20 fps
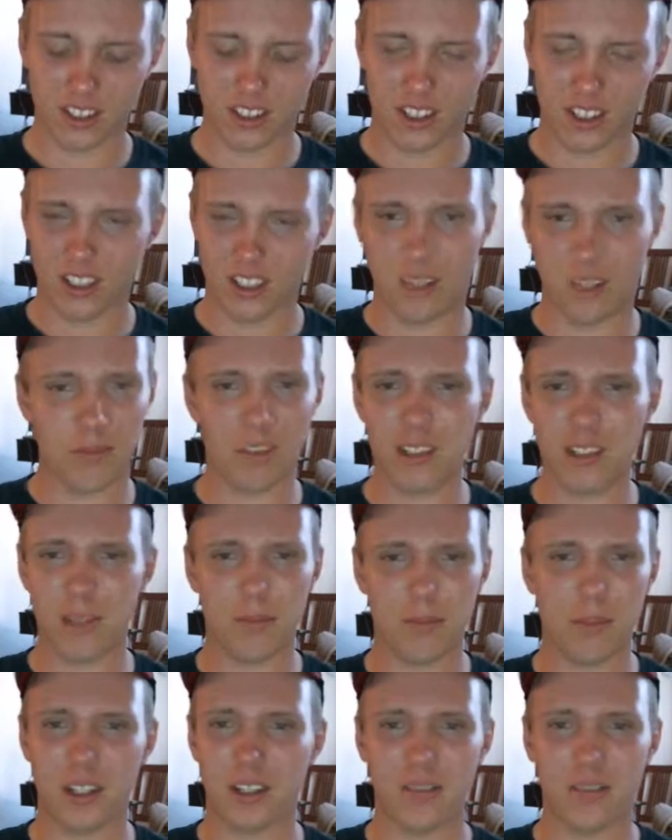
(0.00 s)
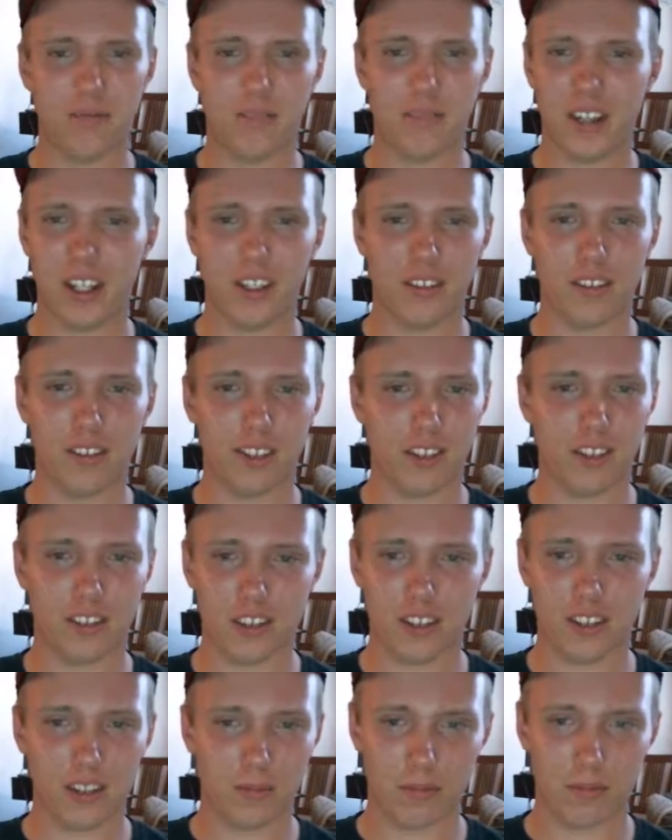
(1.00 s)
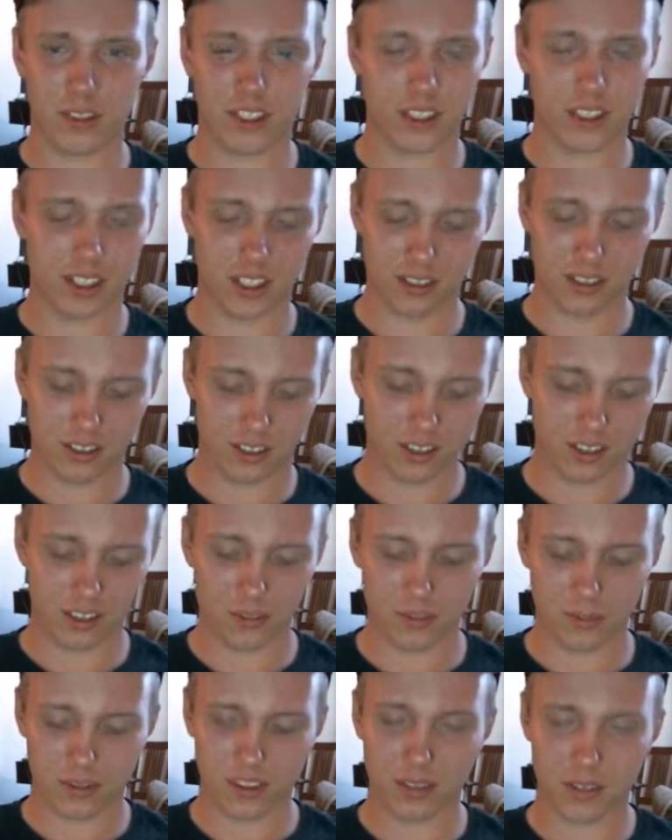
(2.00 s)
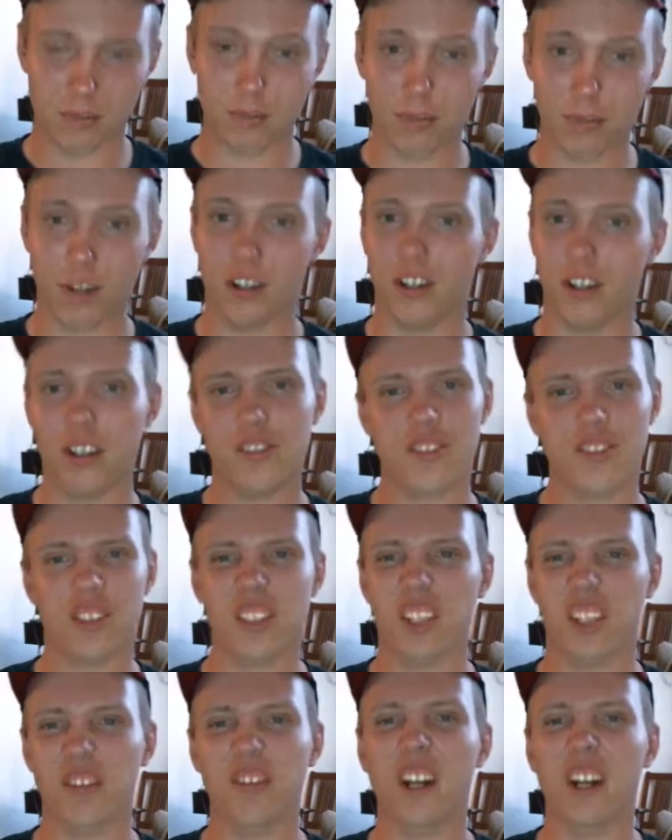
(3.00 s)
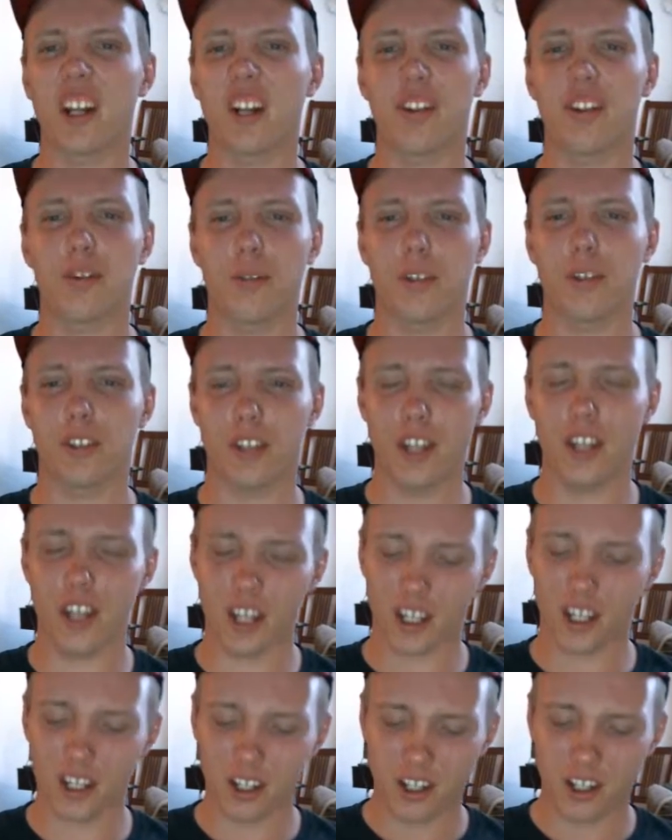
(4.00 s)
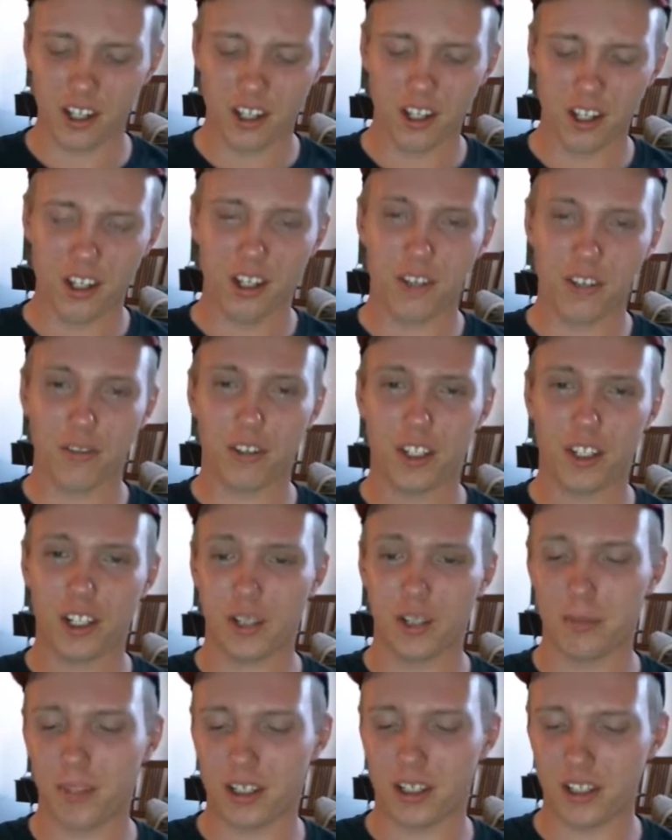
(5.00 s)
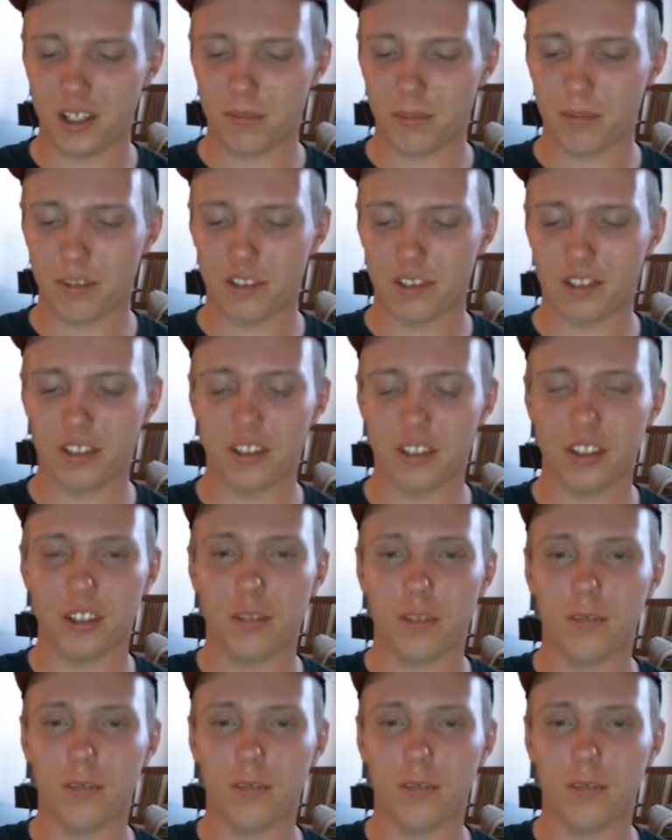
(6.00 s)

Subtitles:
I'm not a big fan of these kinds of dips, but let's just get right into it. Today, we're gonna be dipping some